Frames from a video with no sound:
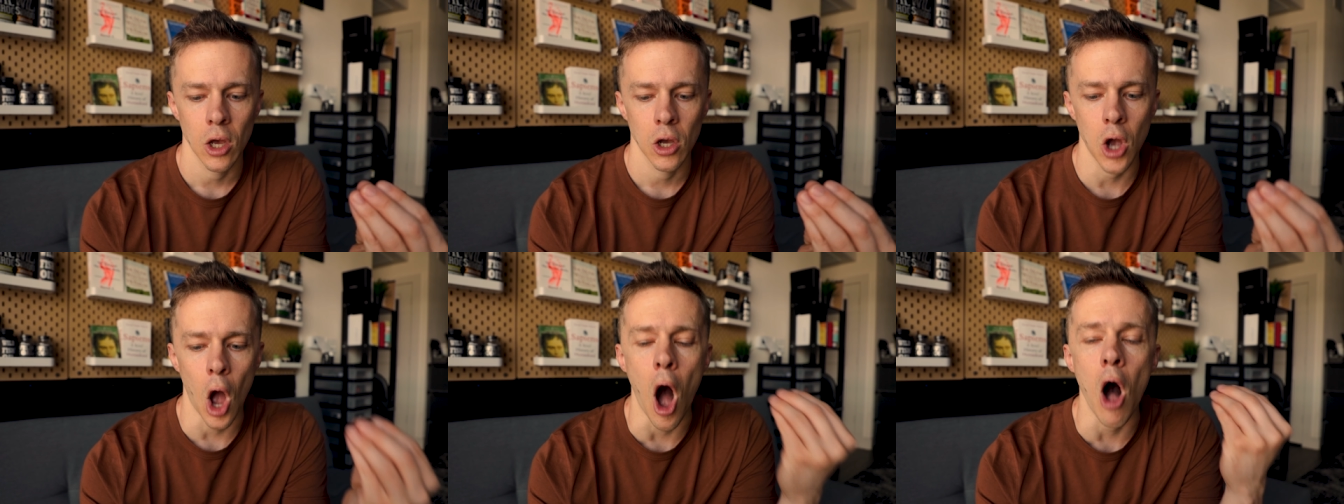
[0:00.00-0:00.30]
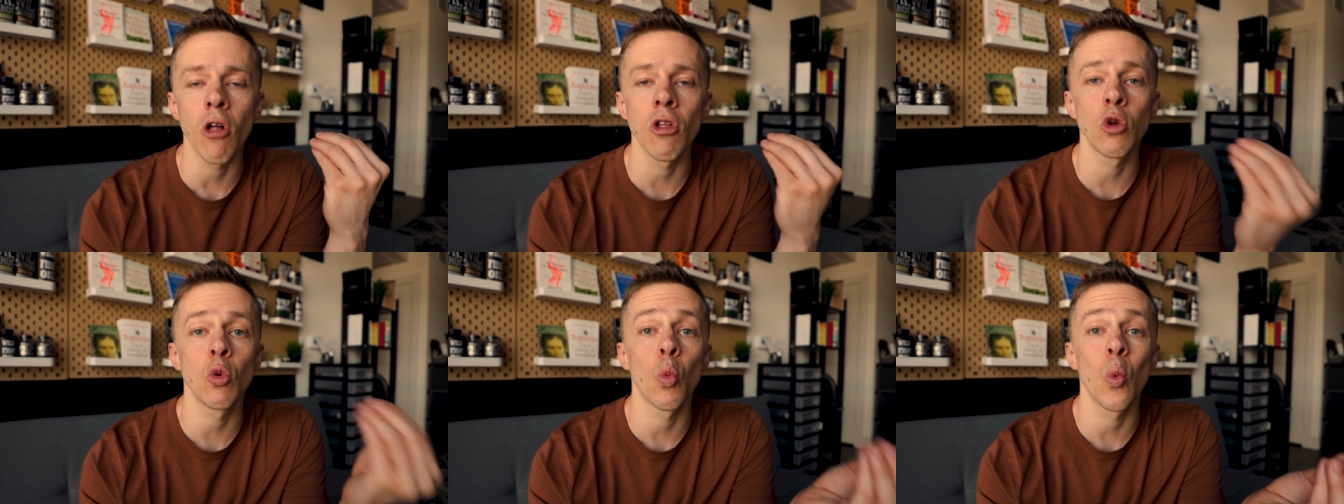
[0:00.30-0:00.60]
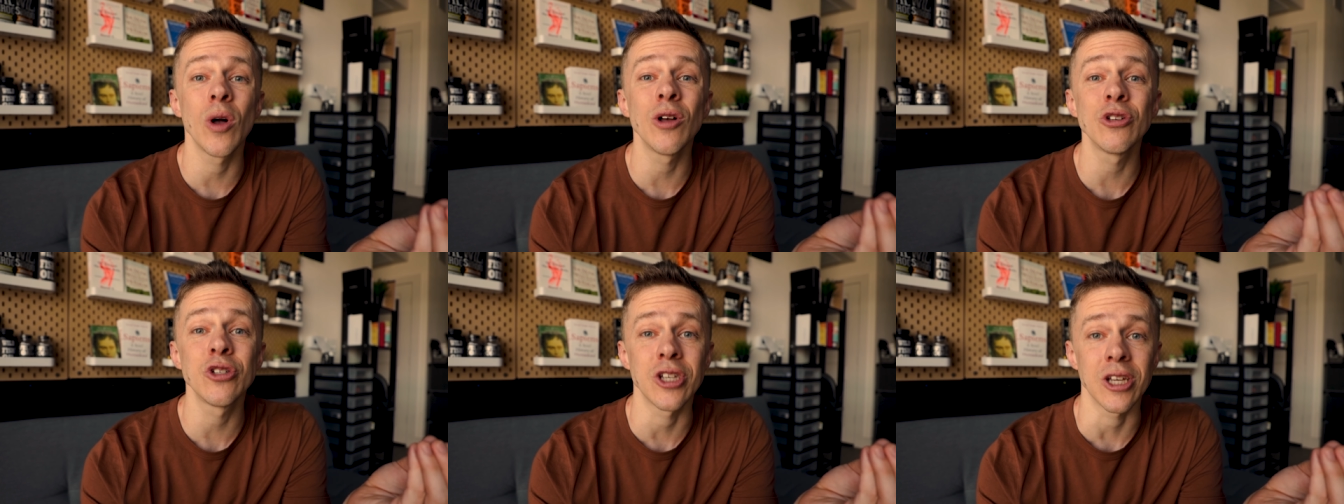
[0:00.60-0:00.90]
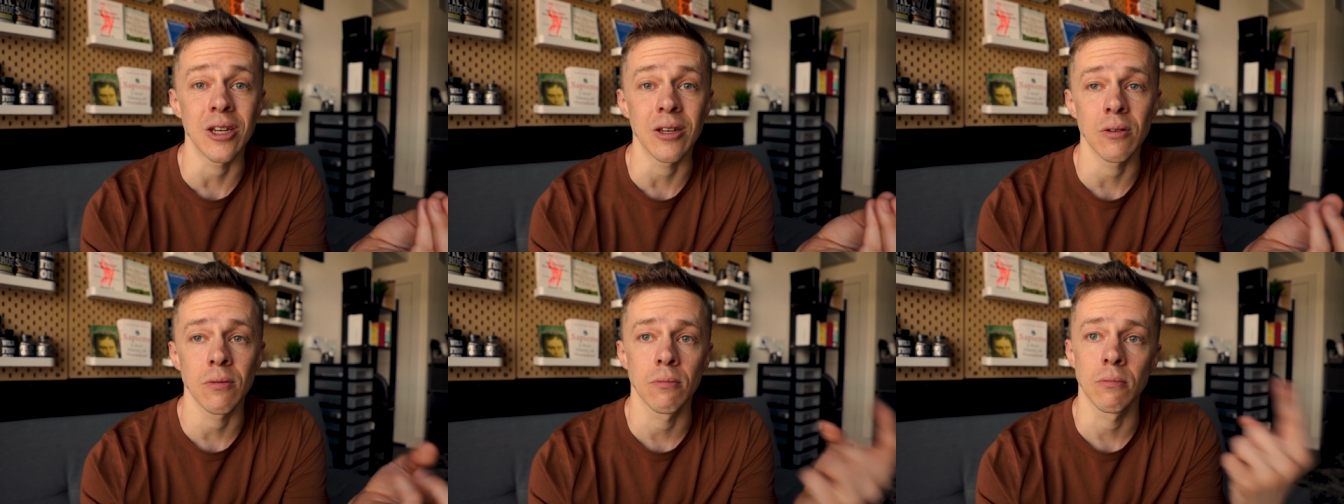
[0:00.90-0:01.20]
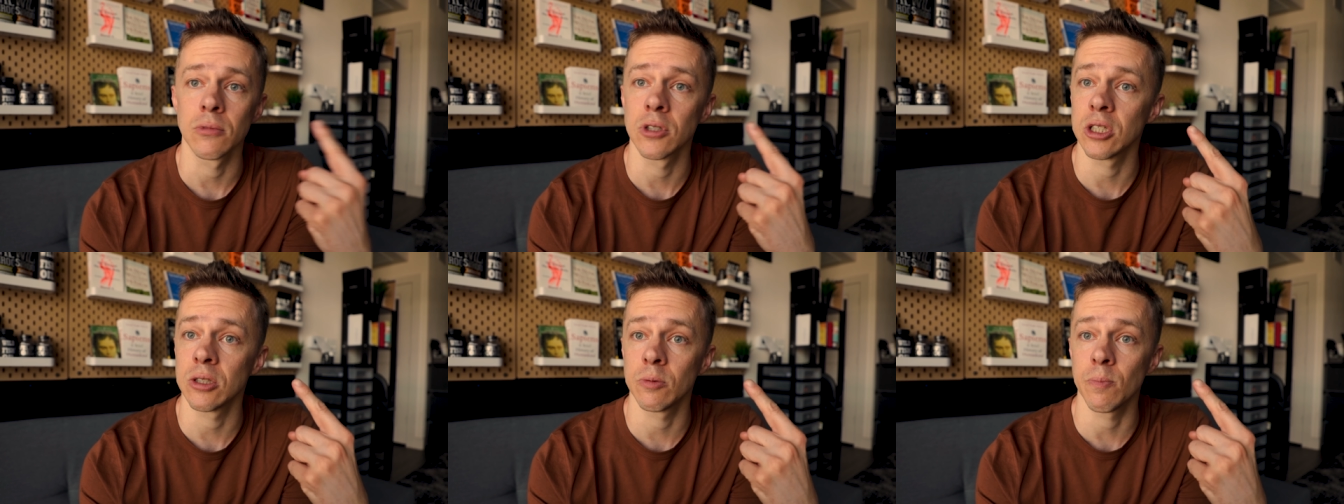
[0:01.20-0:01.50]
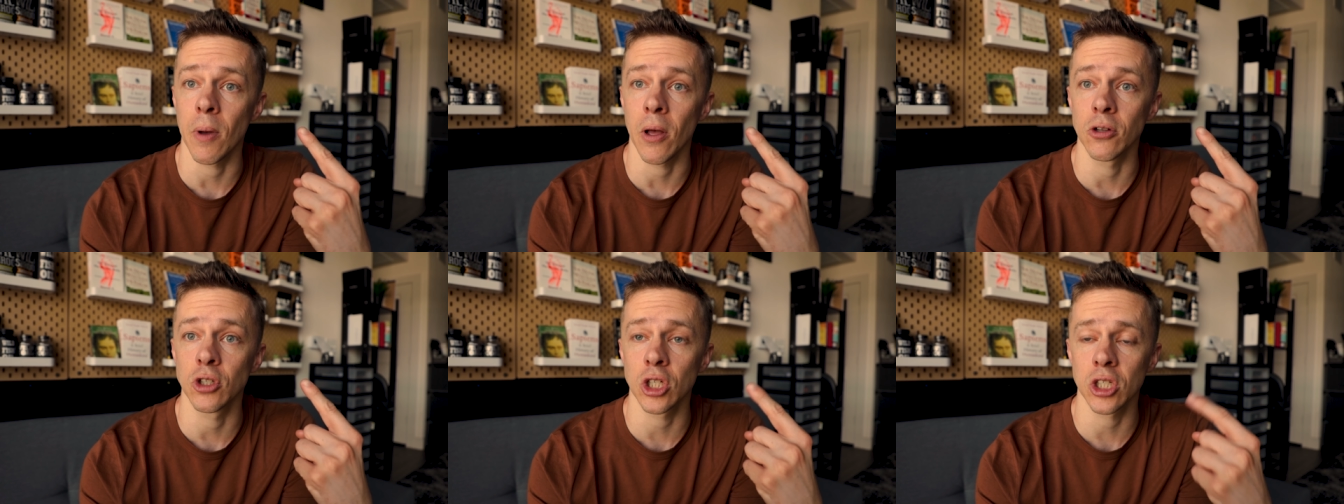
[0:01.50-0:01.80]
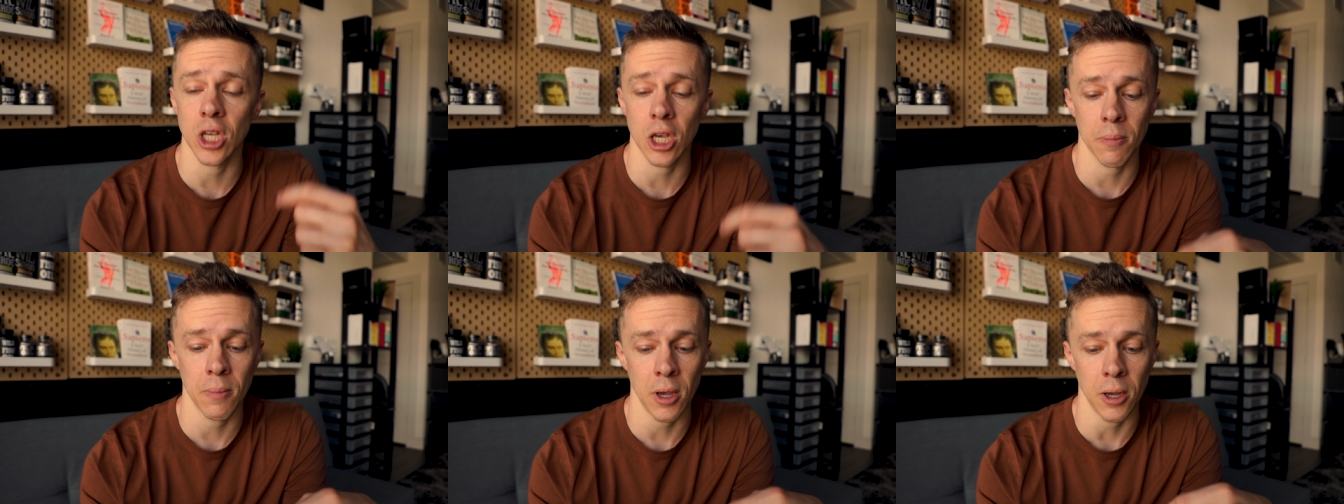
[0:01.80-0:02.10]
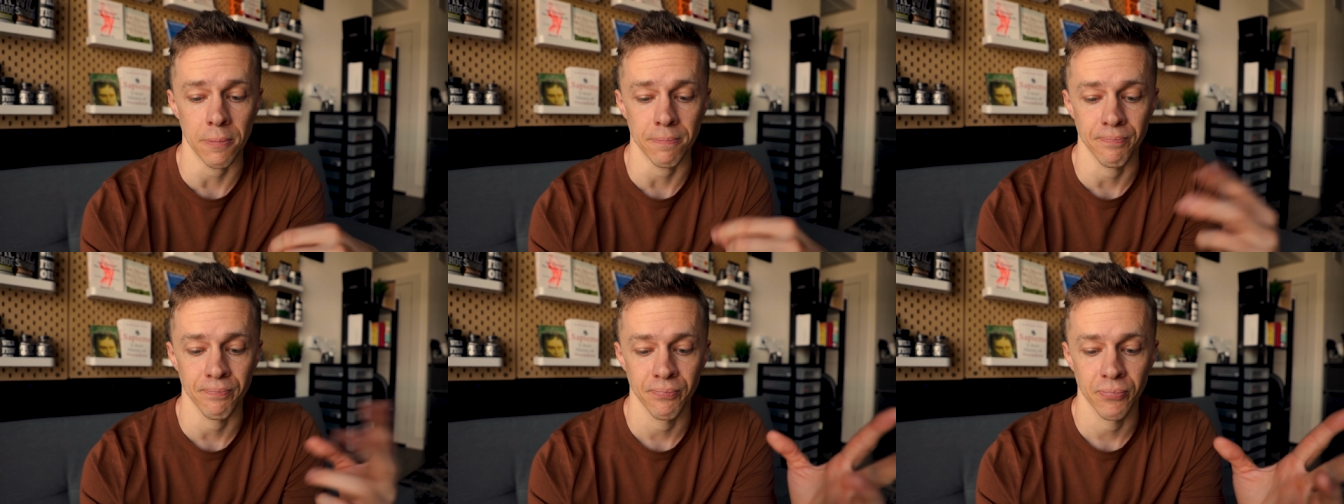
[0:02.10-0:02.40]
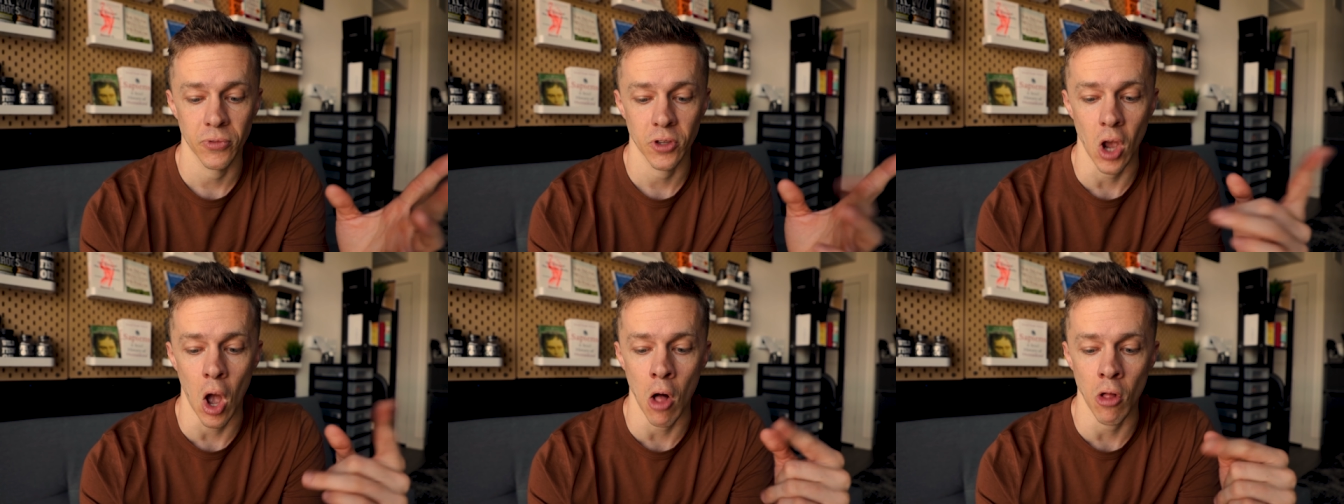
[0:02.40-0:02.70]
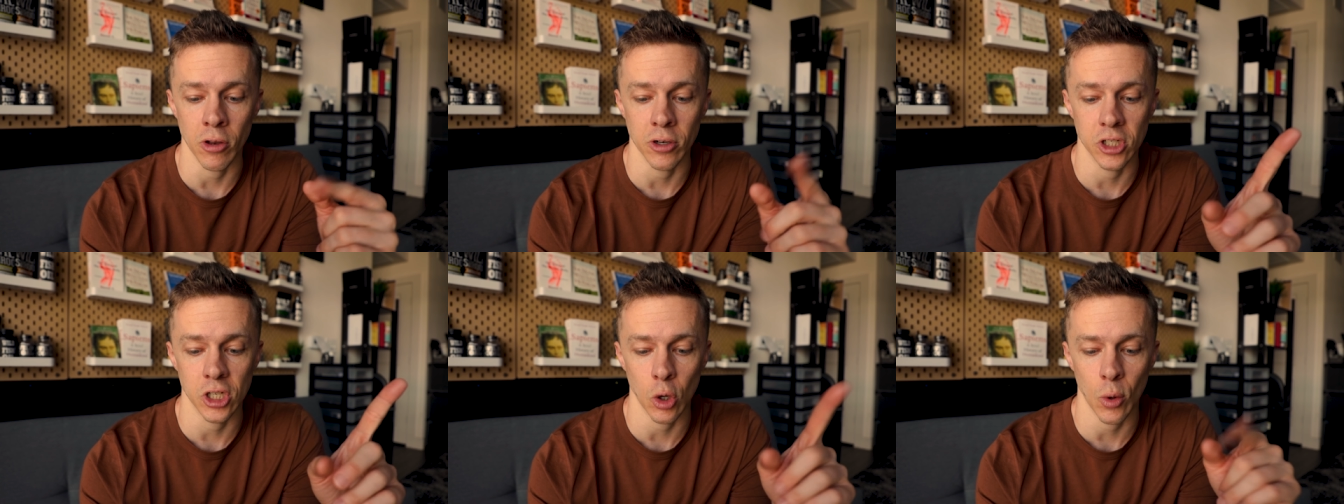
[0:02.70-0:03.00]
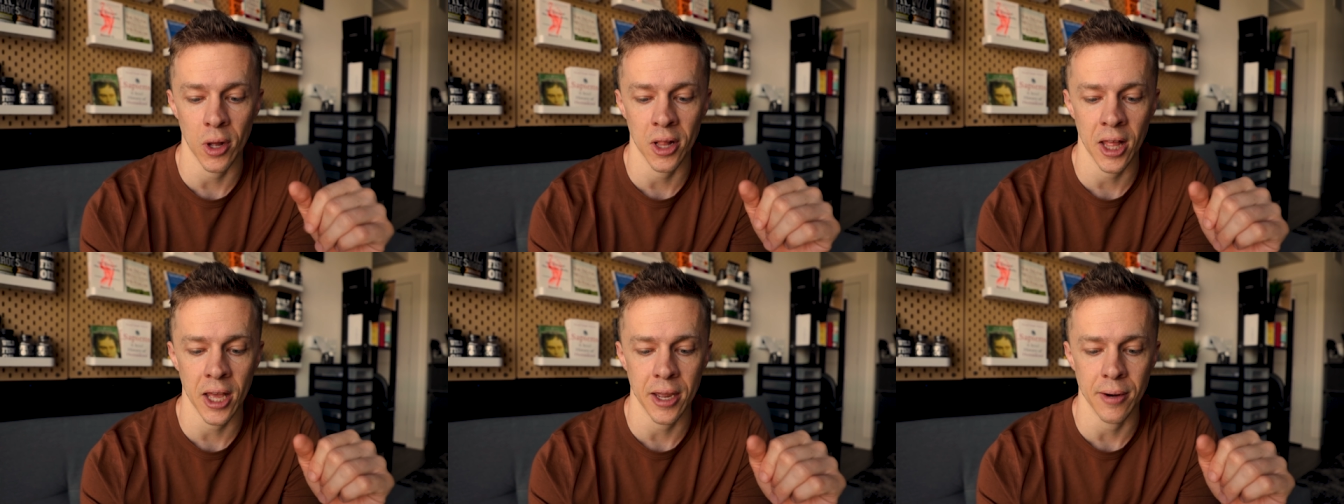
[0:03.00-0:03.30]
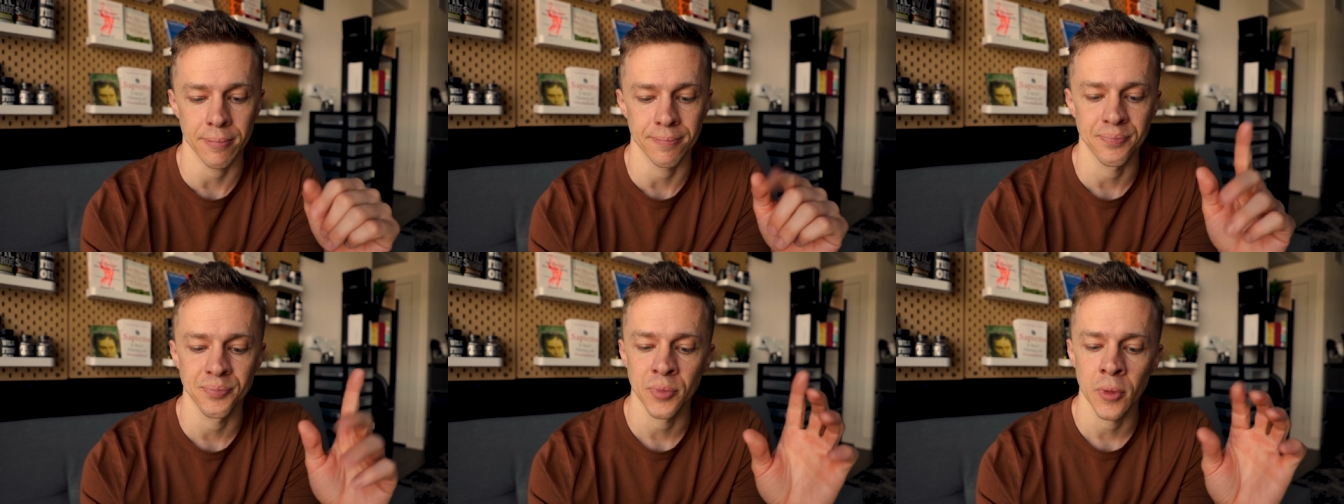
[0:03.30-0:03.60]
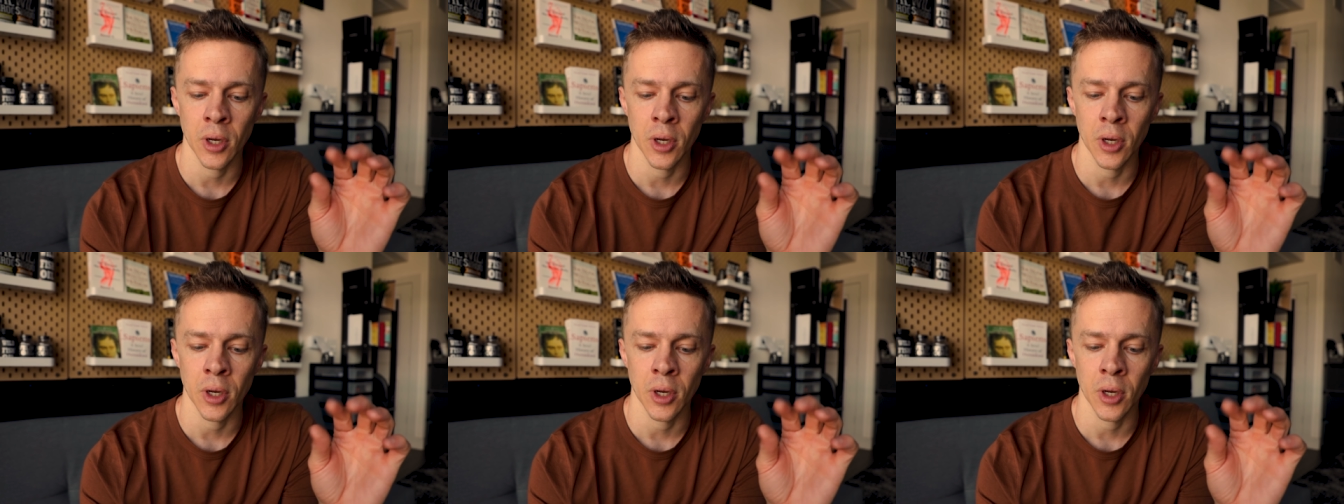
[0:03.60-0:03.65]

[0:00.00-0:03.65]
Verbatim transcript: Colin Wilson, spelled just like me. Colin, C O L I N.